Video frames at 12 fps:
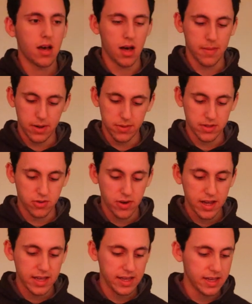And it was a
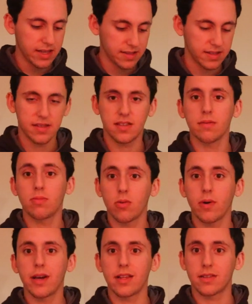great, easy,
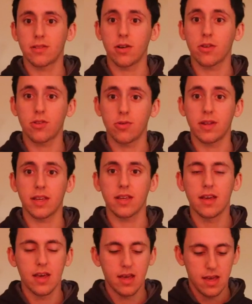simple way to start shooting,